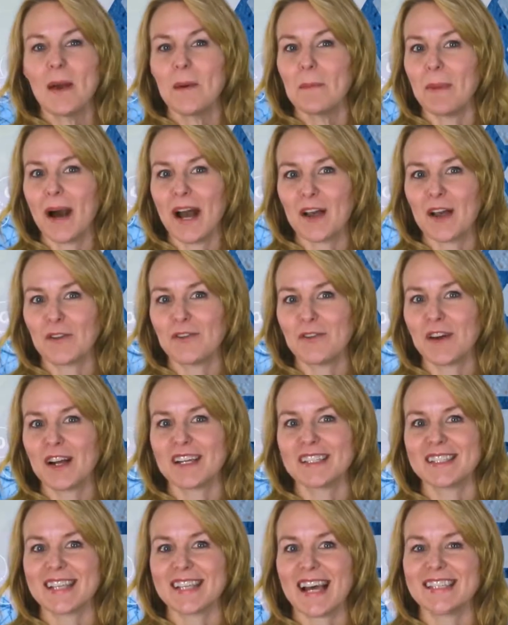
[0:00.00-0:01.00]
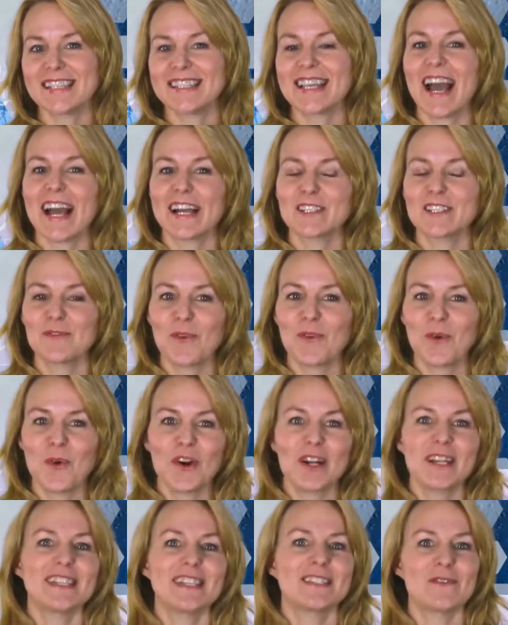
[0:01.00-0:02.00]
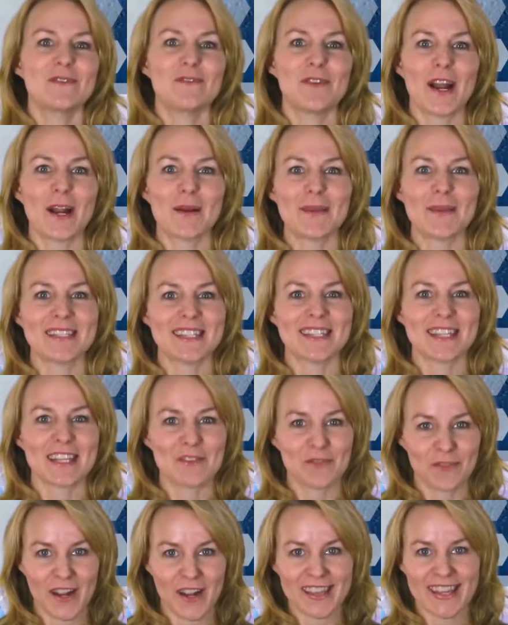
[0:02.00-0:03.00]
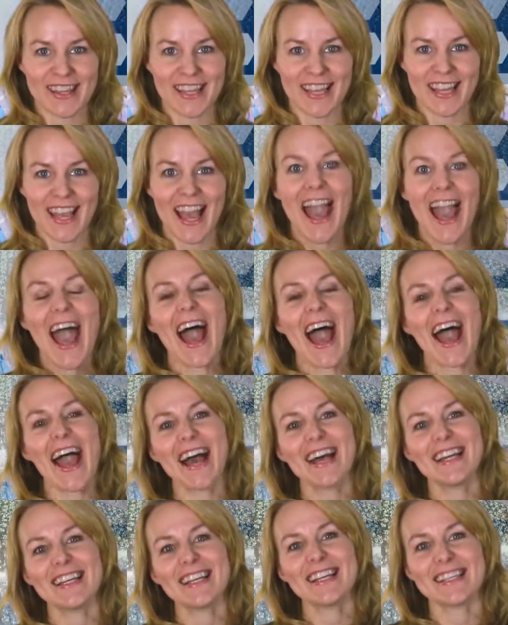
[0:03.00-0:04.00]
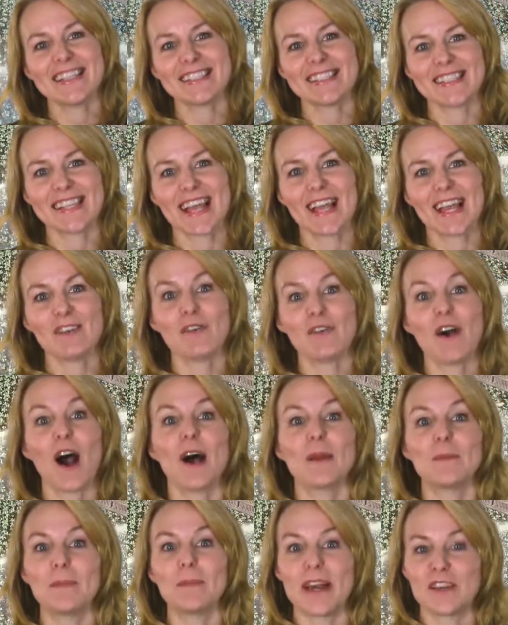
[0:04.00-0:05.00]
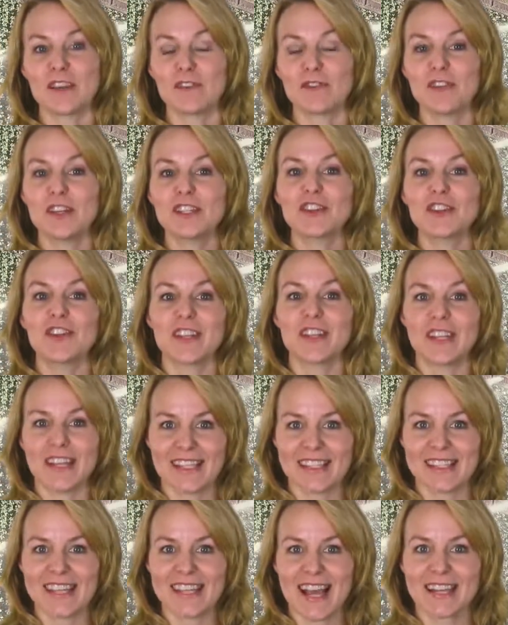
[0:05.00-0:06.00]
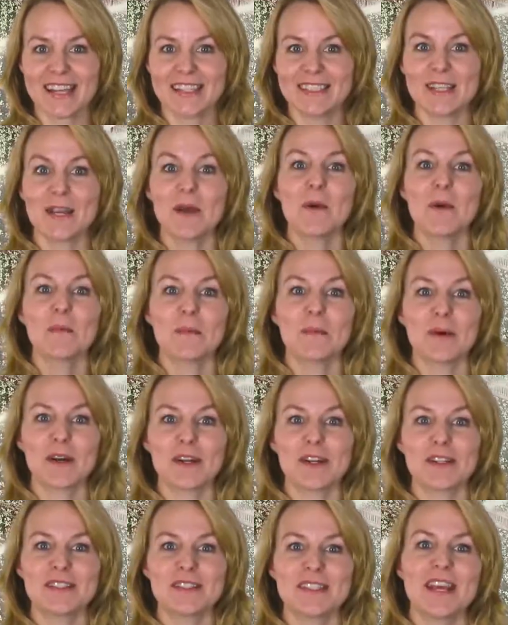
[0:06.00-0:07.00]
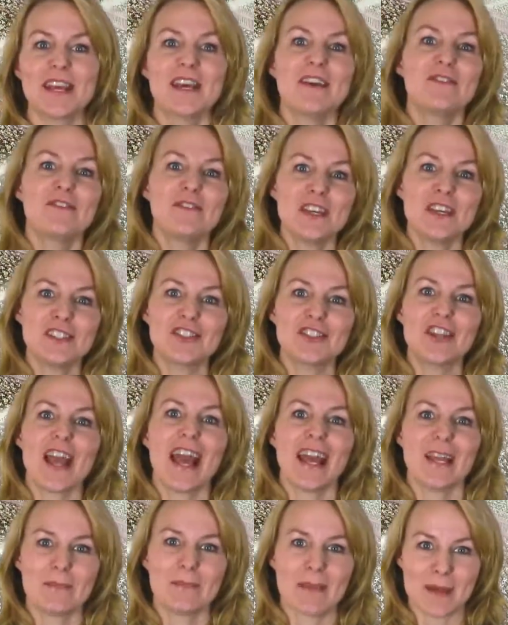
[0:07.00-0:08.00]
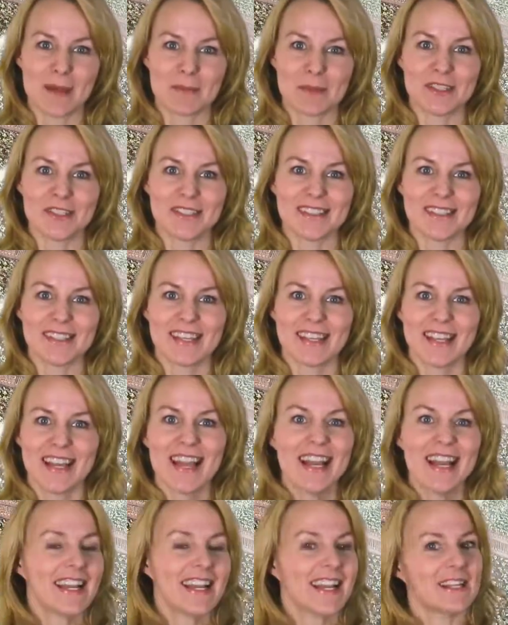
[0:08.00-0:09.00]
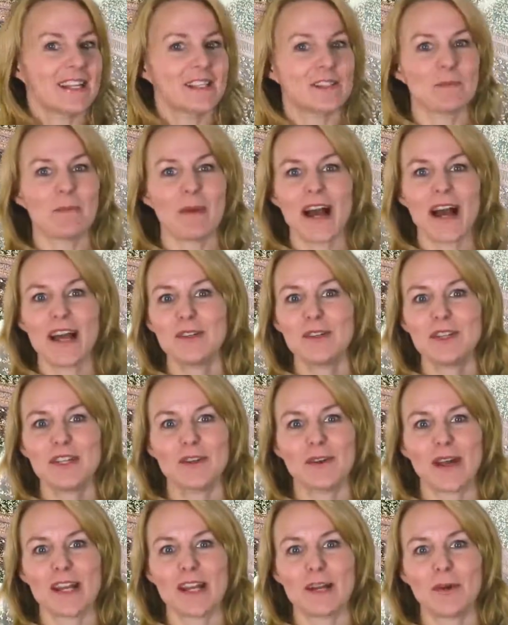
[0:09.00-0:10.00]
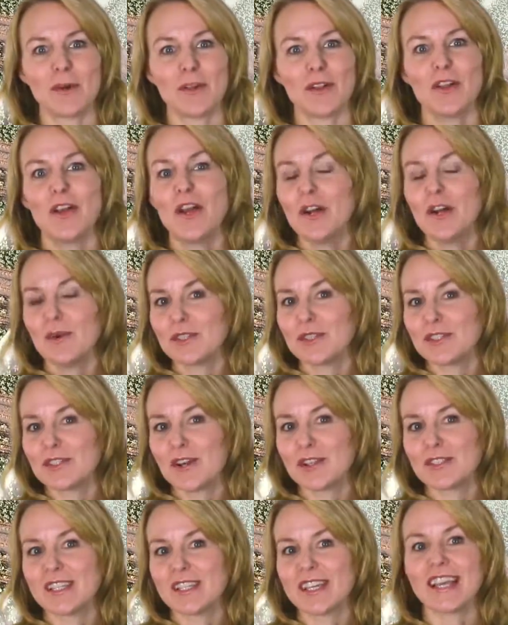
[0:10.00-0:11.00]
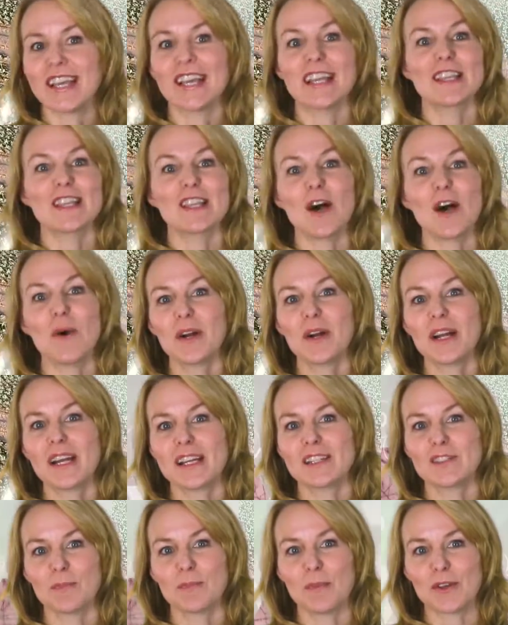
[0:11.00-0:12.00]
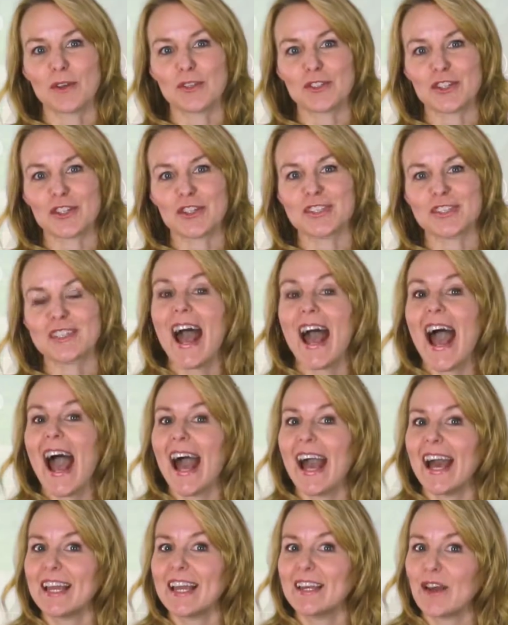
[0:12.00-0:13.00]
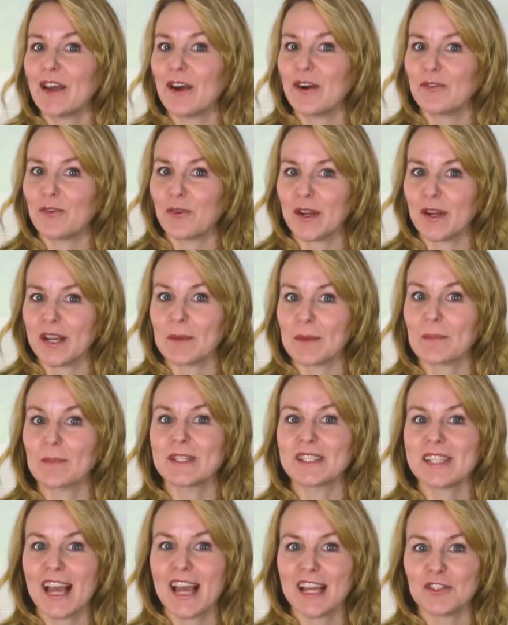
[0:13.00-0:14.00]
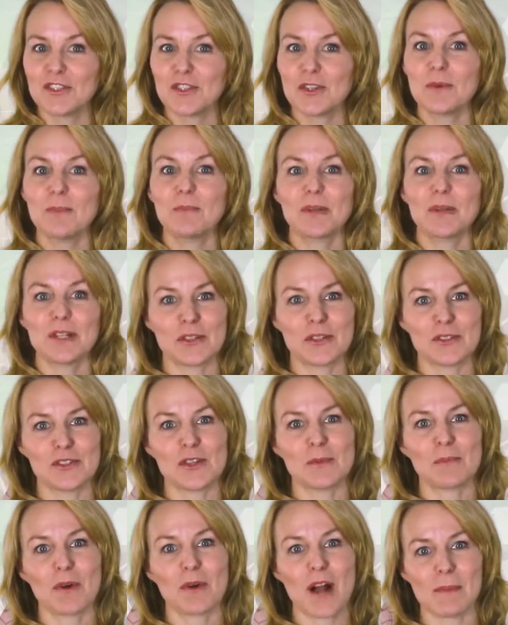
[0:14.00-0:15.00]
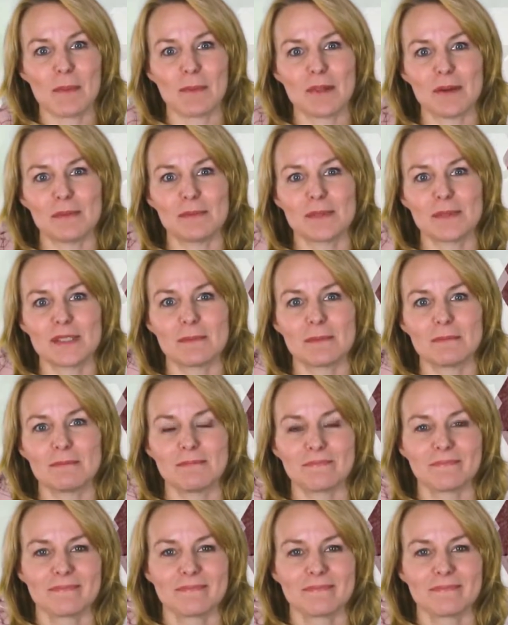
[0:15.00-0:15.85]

Biofungicides X four is environmentally friendly and is safe on beneficial insects, birds, fish, and mammals. It is biodegradable, resulting in lower exposures and avoiding potential pollution problems.